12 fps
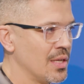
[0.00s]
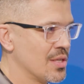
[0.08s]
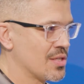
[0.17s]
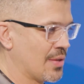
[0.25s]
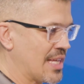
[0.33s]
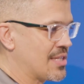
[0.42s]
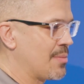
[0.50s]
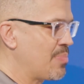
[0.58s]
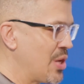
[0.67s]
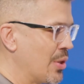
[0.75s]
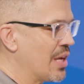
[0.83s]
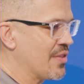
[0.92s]
So that's the
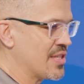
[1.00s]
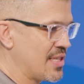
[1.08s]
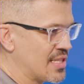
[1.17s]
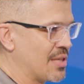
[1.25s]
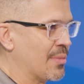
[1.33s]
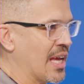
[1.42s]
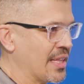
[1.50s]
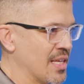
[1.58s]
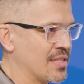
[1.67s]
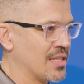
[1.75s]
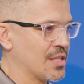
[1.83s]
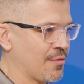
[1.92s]
beauty of a system like
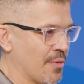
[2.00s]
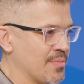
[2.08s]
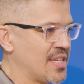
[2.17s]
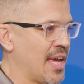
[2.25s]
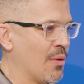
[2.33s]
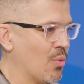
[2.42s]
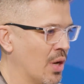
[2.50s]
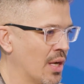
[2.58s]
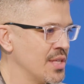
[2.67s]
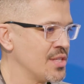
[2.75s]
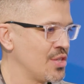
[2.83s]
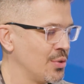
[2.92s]
this, is from day
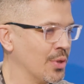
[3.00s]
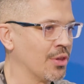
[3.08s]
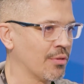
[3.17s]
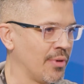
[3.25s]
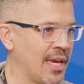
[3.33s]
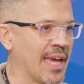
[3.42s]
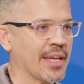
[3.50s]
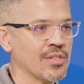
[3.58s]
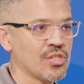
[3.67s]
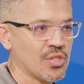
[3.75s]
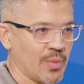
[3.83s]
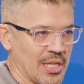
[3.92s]
1, 2, and 3, I can
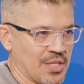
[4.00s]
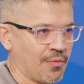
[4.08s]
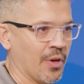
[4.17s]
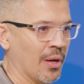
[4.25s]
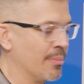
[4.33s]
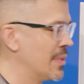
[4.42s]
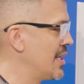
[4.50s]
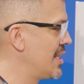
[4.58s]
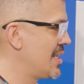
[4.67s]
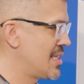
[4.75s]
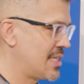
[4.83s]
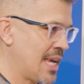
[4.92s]
switch from
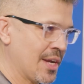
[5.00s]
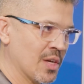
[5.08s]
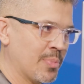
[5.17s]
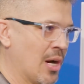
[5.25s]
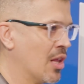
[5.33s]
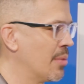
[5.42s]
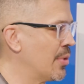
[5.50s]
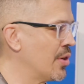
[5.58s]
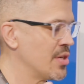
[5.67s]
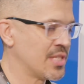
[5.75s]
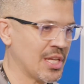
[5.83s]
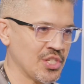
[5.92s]
standard
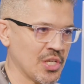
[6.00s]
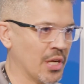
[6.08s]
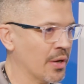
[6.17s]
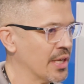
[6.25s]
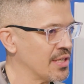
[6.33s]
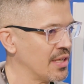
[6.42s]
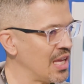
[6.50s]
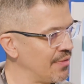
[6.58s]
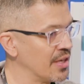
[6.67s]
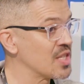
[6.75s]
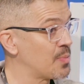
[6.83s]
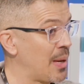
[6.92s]
polymers, engineering, to
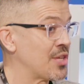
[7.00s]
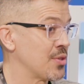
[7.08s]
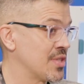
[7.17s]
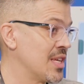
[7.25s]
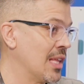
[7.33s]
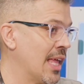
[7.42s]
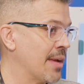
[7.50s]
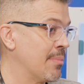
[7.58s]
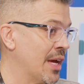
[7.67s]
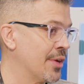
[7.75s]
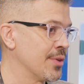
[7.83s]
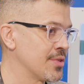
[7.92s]
even a specialty like
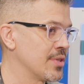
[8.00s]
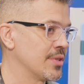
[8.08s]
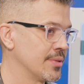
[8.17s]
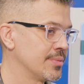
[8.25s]
metals.